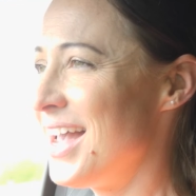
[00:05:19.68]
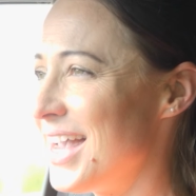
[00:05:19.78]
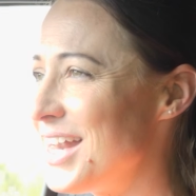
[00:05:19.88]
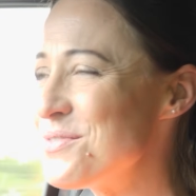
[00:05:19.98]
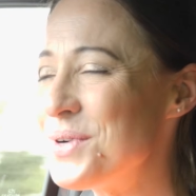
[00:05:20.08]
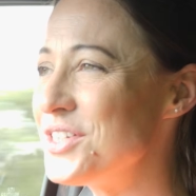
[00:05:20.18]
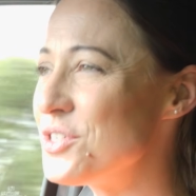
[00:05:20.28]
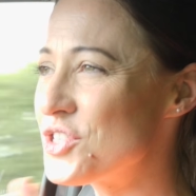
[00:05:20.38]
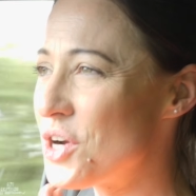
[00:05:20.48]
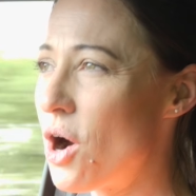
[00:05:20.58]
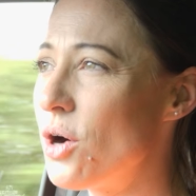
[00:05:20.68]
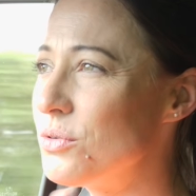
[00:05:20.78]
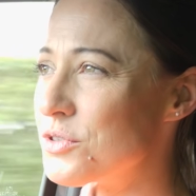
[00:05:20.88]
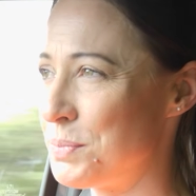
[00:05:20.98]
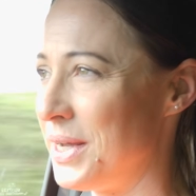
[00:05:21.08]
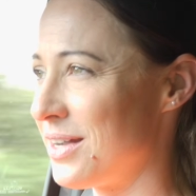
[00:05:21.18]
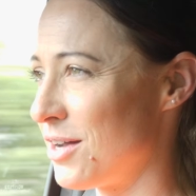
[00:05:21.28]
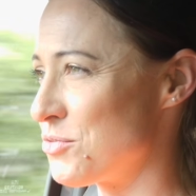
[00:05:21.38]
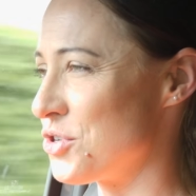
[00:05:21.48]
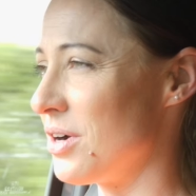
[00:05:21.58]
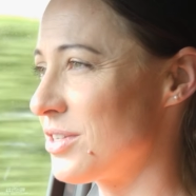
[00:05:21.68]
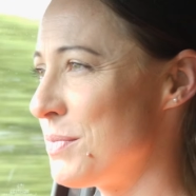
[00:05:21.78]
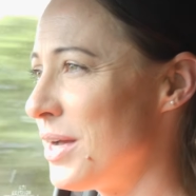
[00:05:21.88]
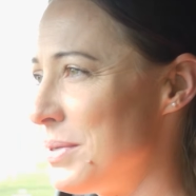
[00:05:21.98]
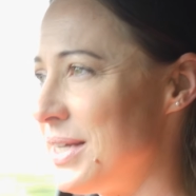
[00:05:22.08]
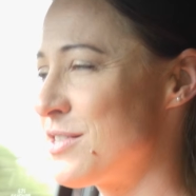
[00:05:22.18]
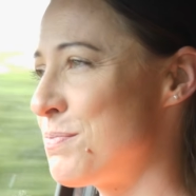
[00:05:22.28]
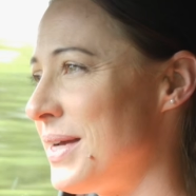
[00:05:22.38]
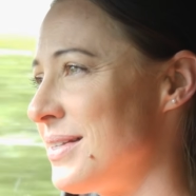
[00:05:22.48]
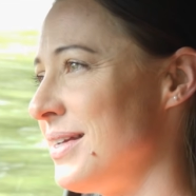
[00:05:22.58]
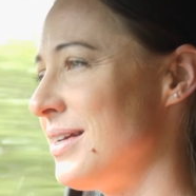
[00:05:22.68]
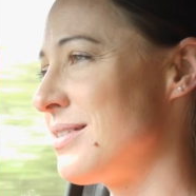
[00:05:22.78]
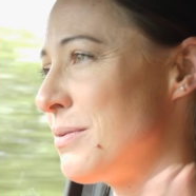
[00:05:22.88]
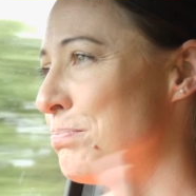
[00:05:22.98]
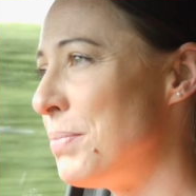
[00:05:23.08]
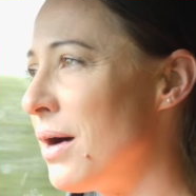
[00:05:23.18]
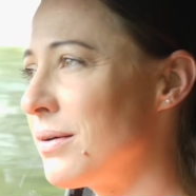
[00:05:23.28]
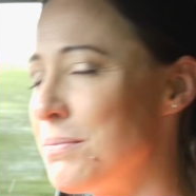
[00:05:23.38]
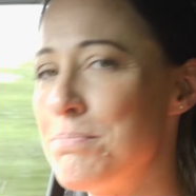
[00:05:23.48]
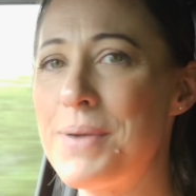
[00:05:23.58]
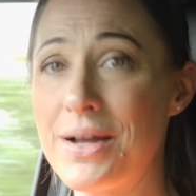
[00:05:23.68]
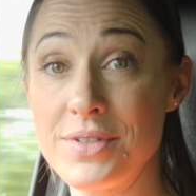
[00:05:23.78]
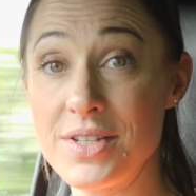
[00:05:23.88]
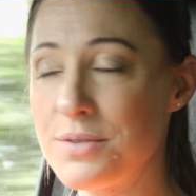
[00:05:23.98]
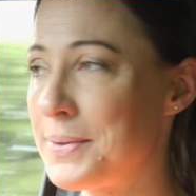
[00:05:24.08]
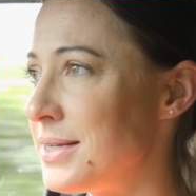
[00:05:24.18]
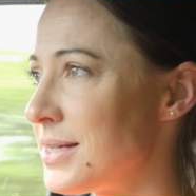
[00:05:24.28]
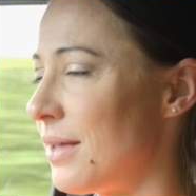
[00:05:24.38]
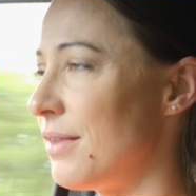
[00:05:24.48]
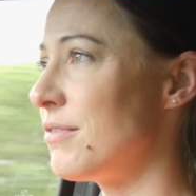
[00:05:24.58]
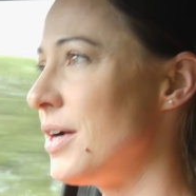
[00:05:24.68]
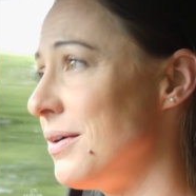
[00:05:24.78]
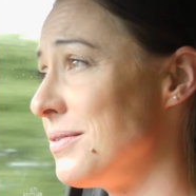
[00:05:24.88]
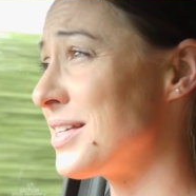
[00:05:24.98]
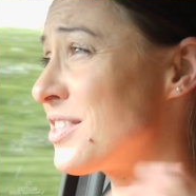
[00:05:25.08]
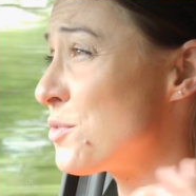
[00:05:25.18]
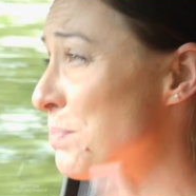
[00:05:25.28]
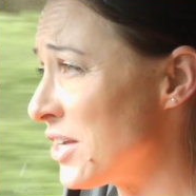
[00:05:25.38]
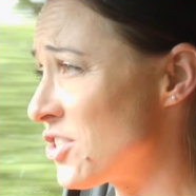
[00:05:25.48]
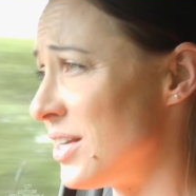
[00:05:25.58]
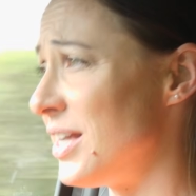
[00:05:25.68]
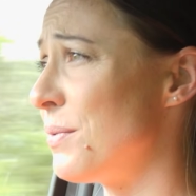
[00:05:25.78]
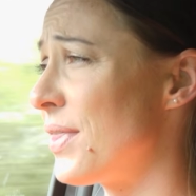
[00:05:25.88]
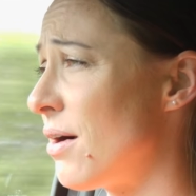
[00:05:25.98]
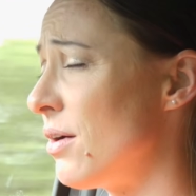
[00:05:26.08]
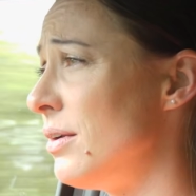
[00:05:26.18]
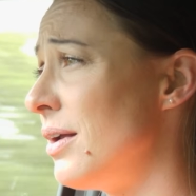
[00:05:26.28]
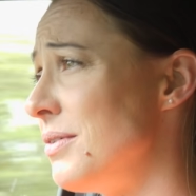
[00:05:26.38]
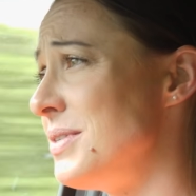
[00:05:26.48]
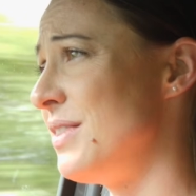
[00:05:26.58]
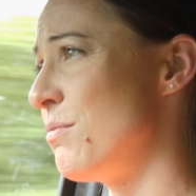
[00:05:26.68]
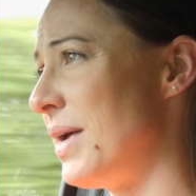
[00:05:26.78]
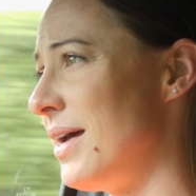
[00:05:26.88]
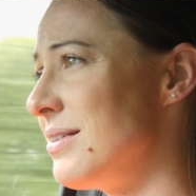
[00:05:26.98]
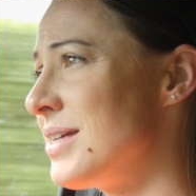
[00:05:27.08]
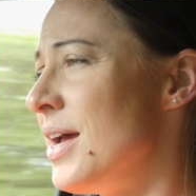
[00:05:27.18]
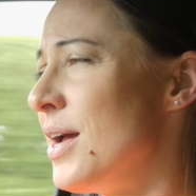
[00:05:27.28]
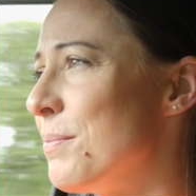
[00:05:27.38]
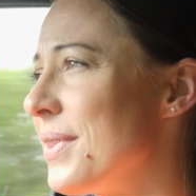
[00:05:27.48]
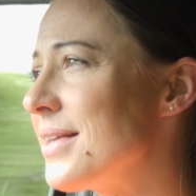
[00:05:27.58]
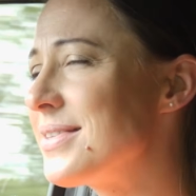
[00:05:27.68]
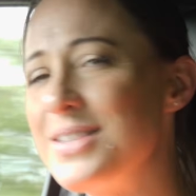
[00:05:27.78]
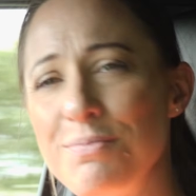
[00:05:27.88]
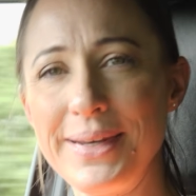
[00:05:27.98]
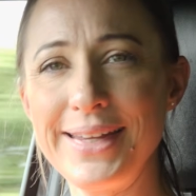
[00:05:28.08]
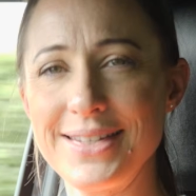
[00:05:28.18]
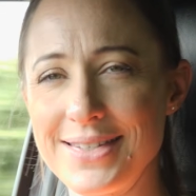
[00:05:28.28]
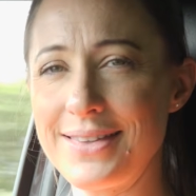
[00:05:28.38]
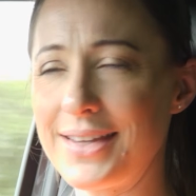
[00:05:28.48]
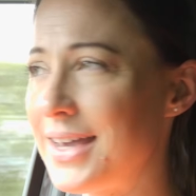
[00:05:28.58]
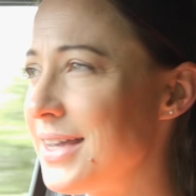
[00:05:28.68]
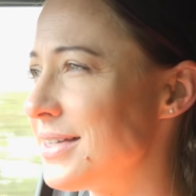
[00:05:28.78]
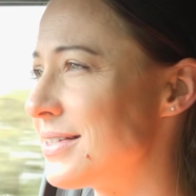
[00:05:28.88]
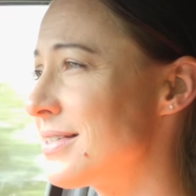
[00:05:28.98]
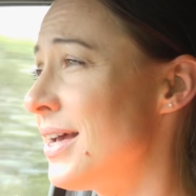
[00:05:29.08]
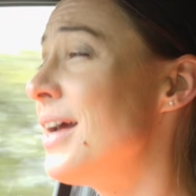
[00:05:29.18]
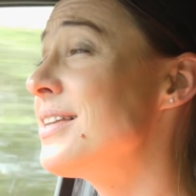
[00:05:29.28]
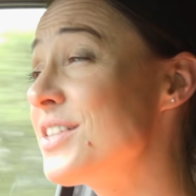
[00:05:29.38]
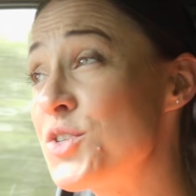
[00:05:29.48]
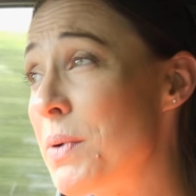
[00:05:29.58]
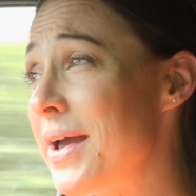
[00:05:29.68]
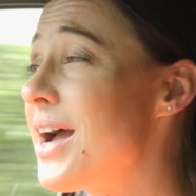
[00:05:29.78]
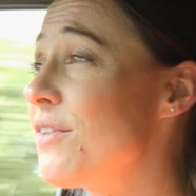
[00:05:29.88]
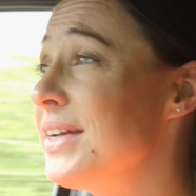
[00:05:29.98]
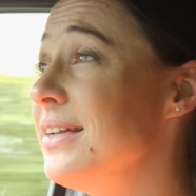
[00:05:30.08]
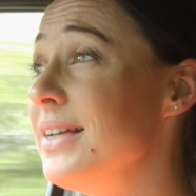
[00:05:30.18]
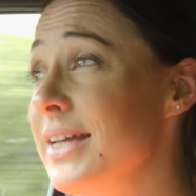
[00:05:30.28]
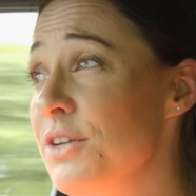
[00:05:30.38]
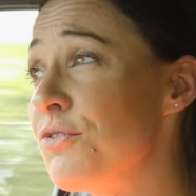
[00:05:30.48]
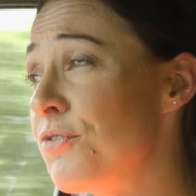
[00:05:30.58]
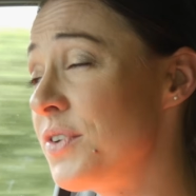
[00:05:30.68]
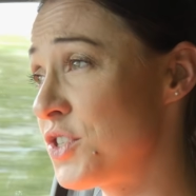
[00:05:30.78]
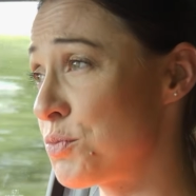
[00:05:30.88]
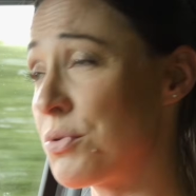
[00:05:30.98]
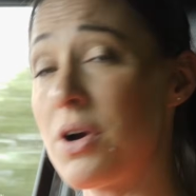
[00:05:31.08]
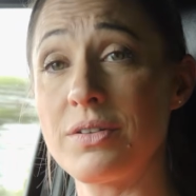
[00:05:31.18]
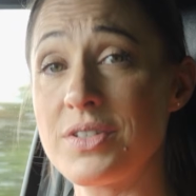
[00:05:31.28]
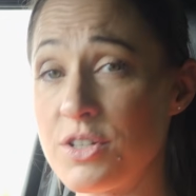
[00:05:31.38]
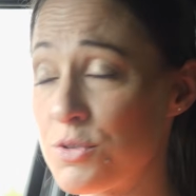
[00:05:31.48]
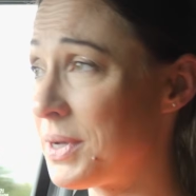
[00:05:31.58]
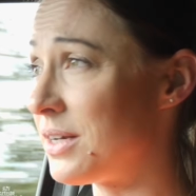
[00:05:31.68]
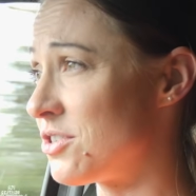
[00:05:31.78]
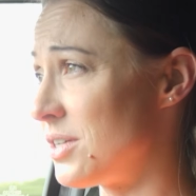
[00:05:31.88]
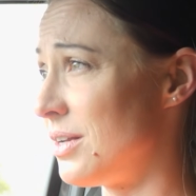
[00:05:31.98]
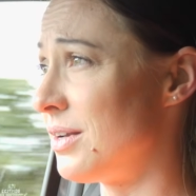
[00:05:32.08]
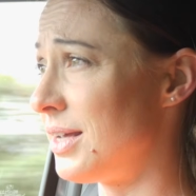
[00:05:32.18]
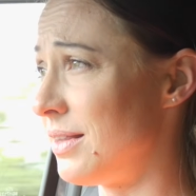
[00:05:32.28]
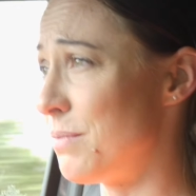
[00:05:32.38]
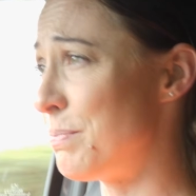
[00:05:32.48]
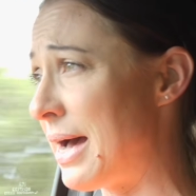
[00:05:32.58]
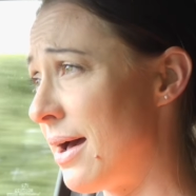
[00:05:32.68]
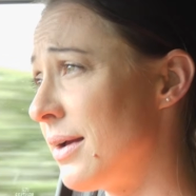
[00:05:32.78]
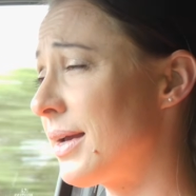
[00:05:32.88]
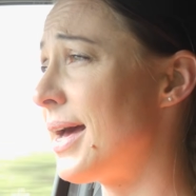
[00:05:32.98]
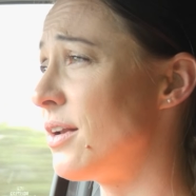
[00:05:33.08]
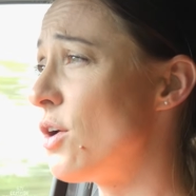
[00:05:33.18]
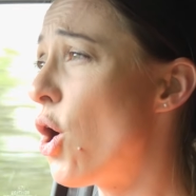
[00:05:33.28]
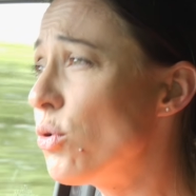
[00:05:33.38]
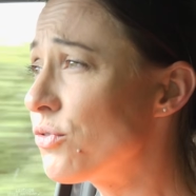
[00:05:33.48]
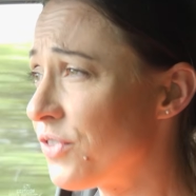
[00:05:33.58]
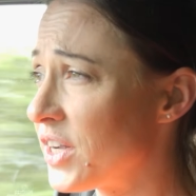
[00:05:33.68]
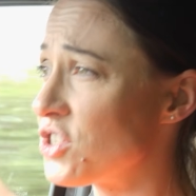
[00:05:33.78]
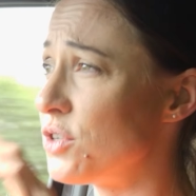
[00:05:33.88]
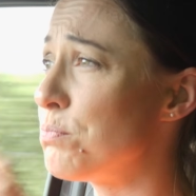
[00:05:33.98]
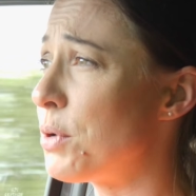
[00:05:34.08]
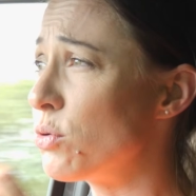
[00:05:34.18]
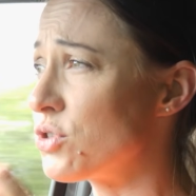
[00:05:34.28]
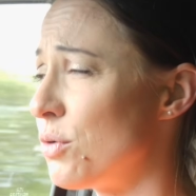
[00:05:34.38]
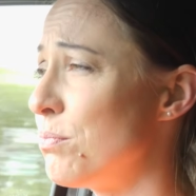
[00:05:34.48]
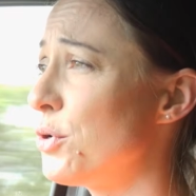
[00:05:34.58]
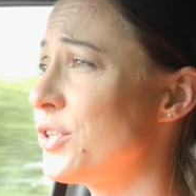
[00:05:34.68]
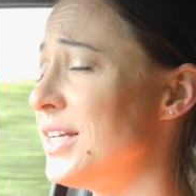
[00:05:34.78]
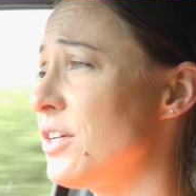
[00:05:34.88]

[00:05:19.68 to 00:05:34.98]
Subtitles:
Anyone used to old pickup trucks might be expecting it to buck and bounce its way down the road, especially without a load in the bed. But that simply isn't the case. Despite having leaf-sprung suspension in the back and an old-fashioned bolt-on body